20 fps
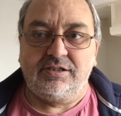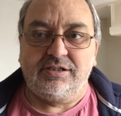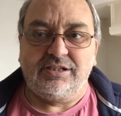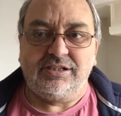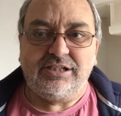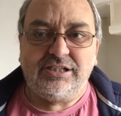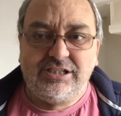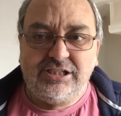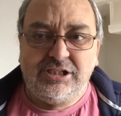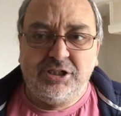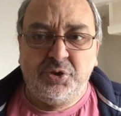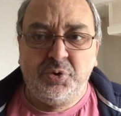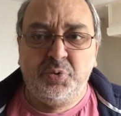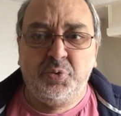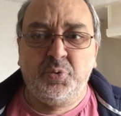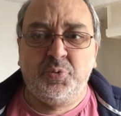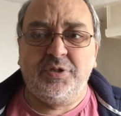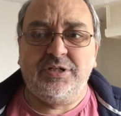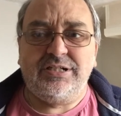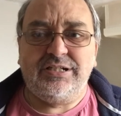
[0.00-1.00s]

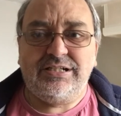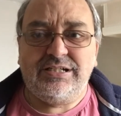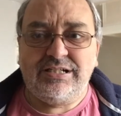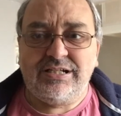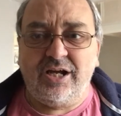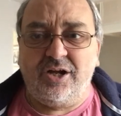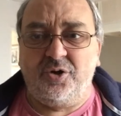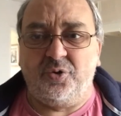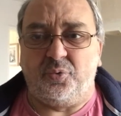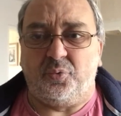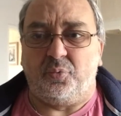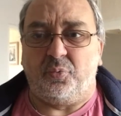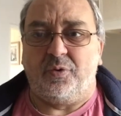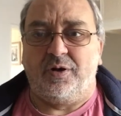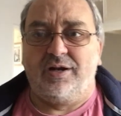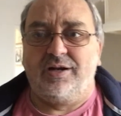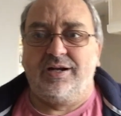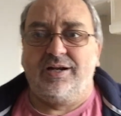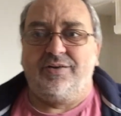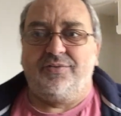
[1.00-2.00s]
You know
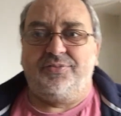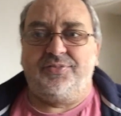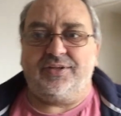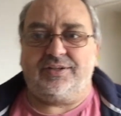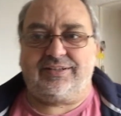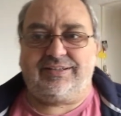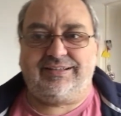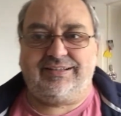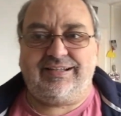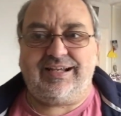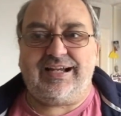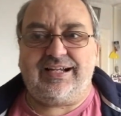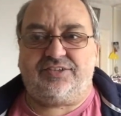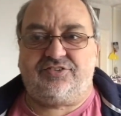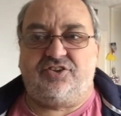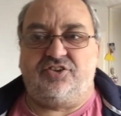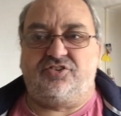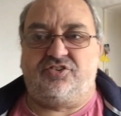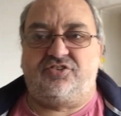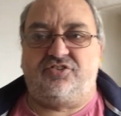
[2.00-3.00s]
the
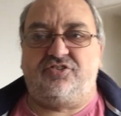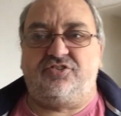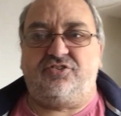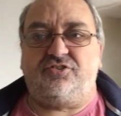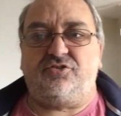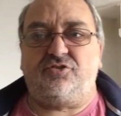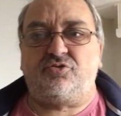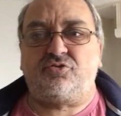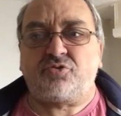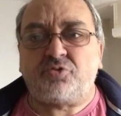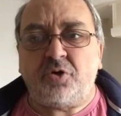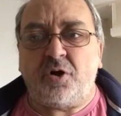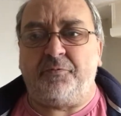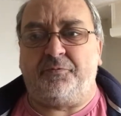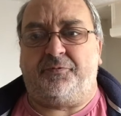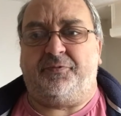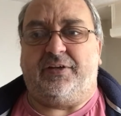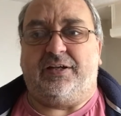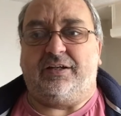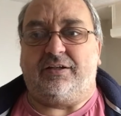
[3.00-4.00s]

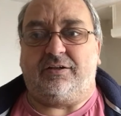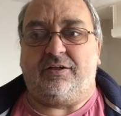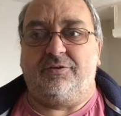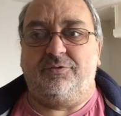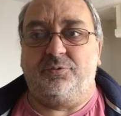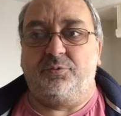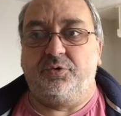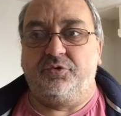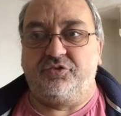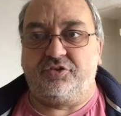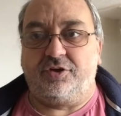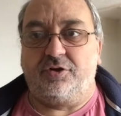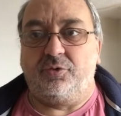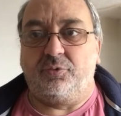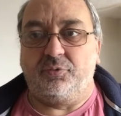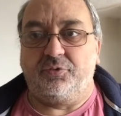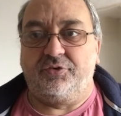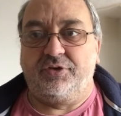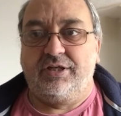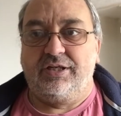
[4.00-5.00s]
catastrophic
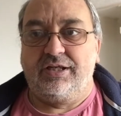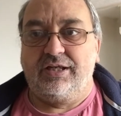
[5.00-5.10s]
result